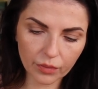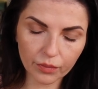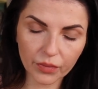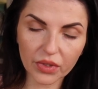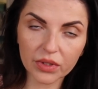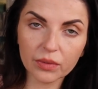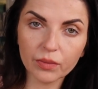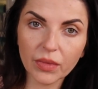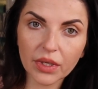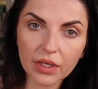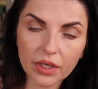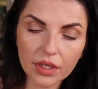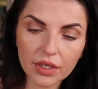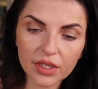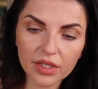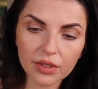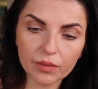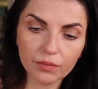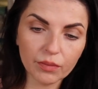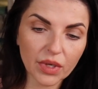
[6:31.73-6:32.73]
But maybe
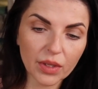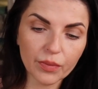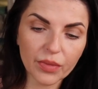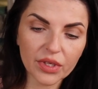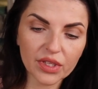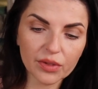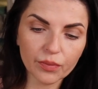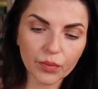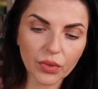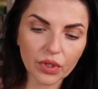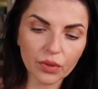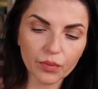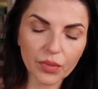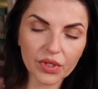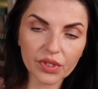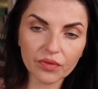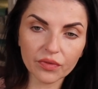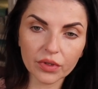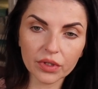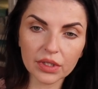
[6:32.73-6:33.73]
it's
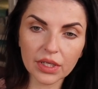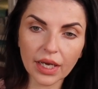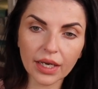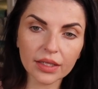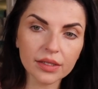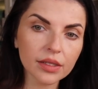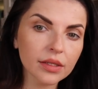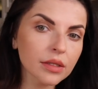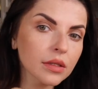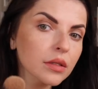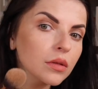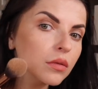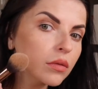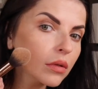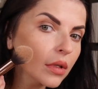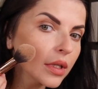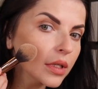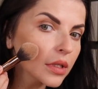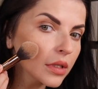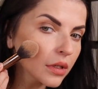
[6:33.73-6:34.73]
purpose for that. So
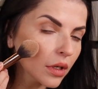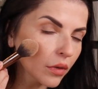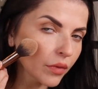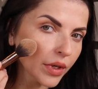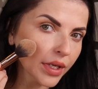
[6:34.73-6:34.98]
let's go